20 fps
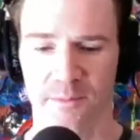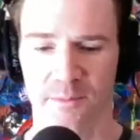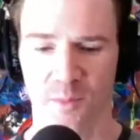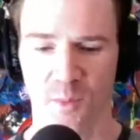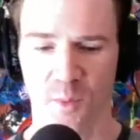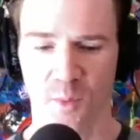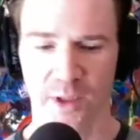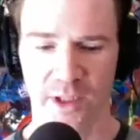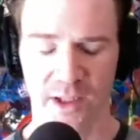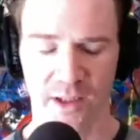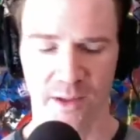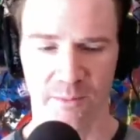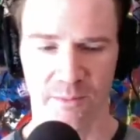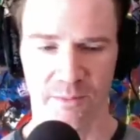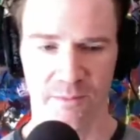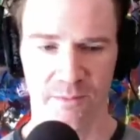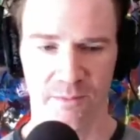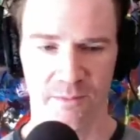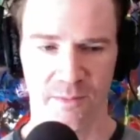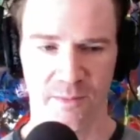we
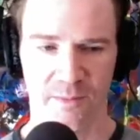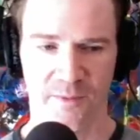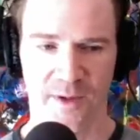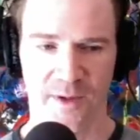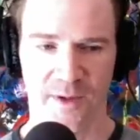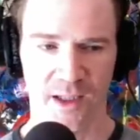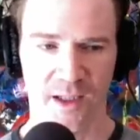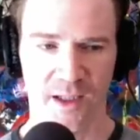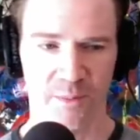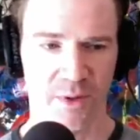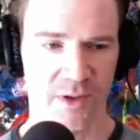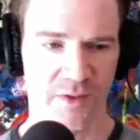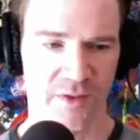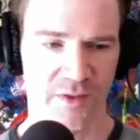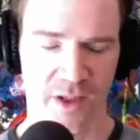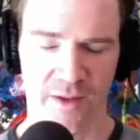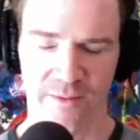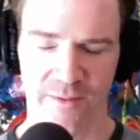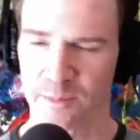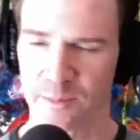finally put
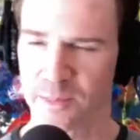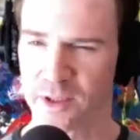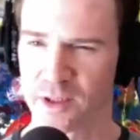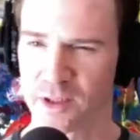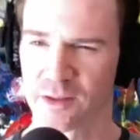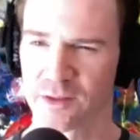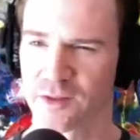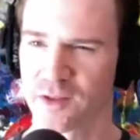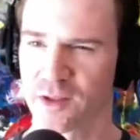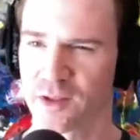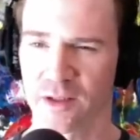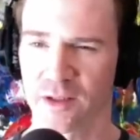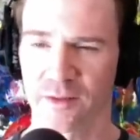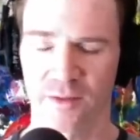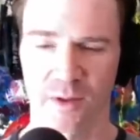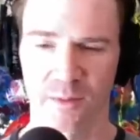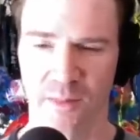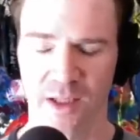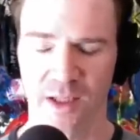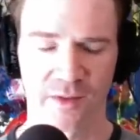stuff up there starting a
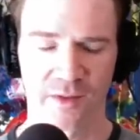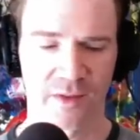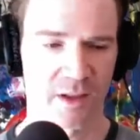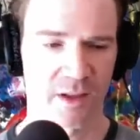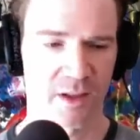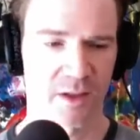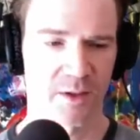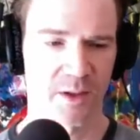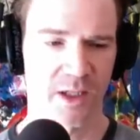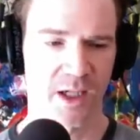few months ago.